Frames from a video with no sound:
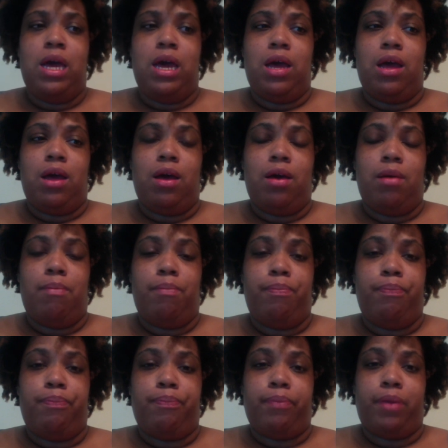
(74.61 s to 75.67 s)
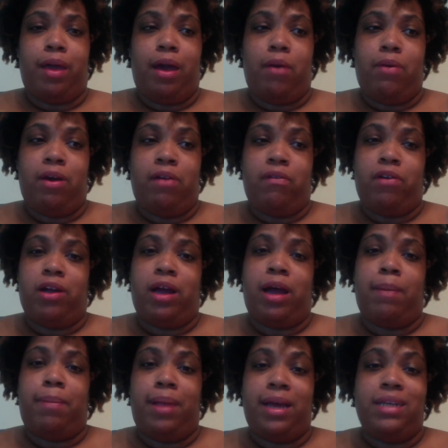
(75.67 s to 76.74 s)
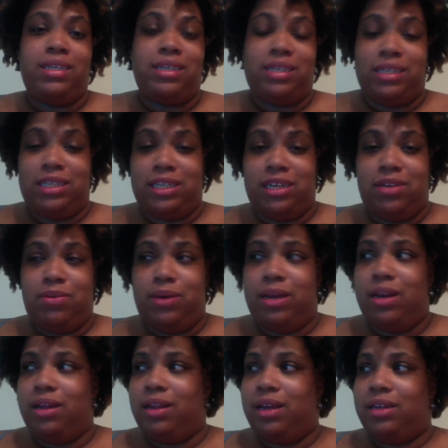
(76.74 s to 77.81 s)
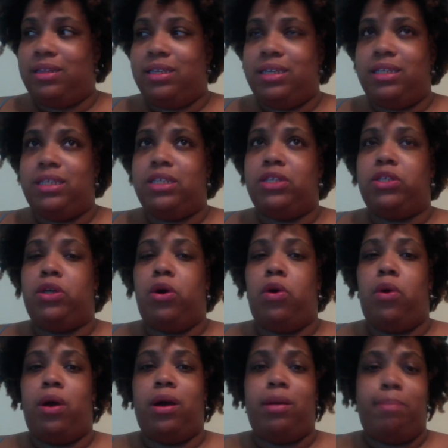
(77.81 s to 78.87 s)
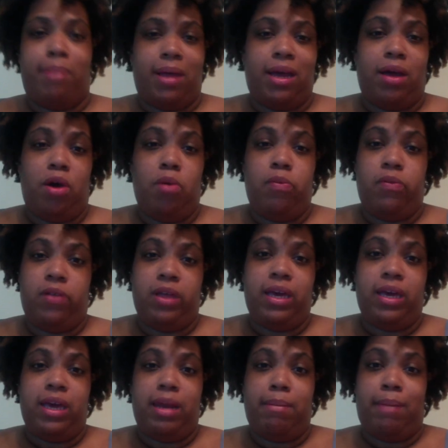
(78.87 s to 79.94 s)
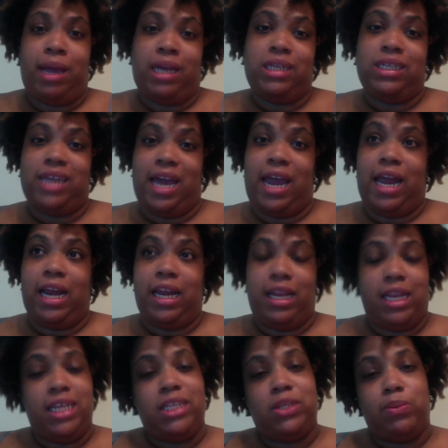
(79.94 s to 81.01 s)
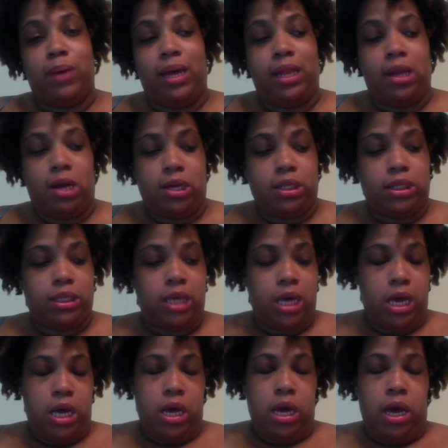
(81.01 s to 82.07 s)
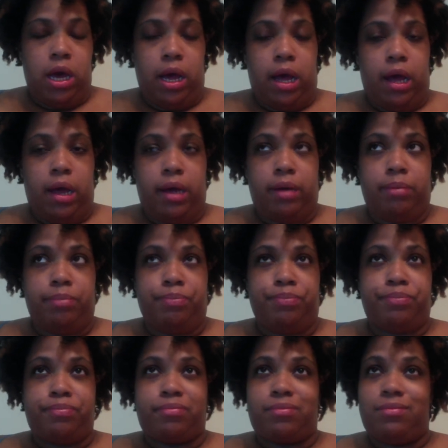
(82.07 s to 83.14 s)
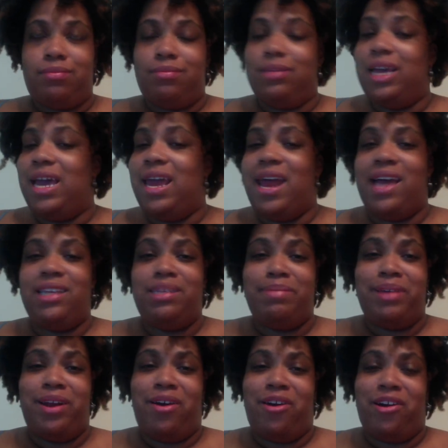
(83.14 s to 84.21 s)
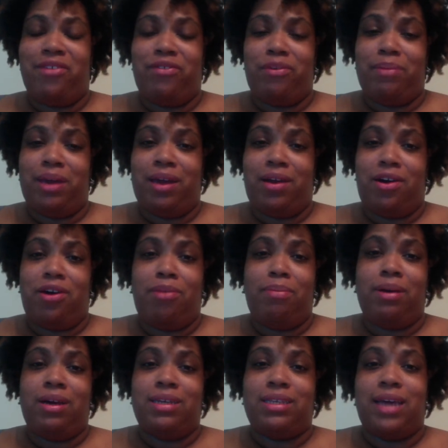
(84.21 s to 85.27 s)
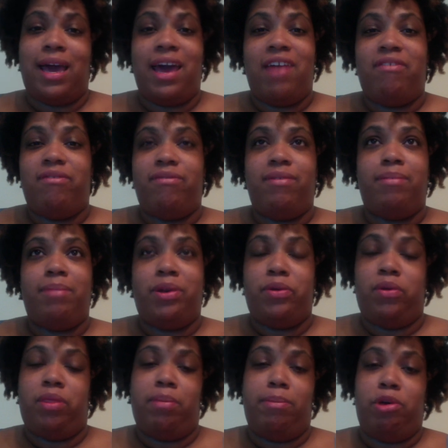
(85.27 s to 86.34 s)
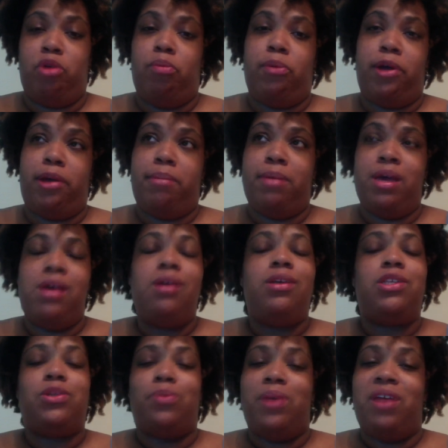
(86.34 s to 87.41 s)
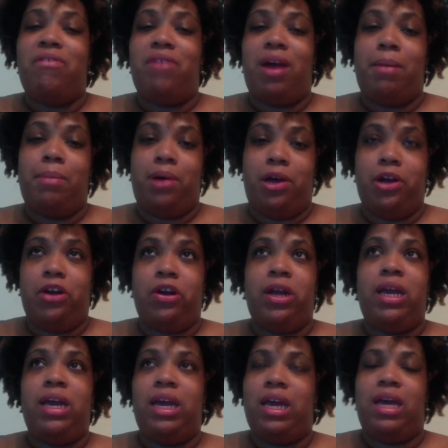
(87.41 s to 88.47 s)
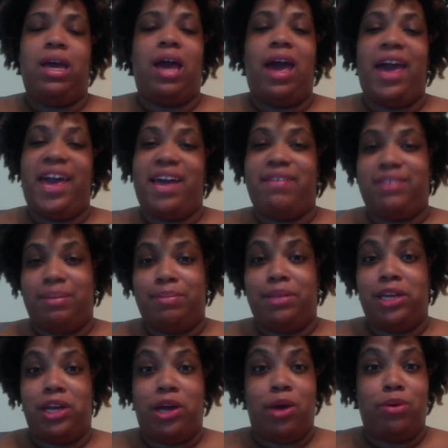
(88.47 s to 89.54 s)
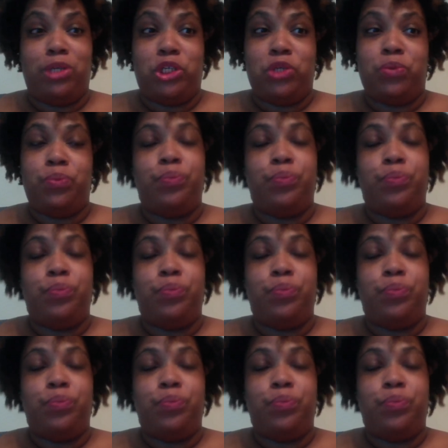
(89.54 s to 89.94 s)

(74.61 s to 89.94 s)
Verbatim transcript: Um, however, I plan to continue eating like this, so I plan hopefully can maintain this weight loss. Um, it hasn't been hard for me at all because I have been doing the meal prep, so whenever I'm hungry, I have something to go to.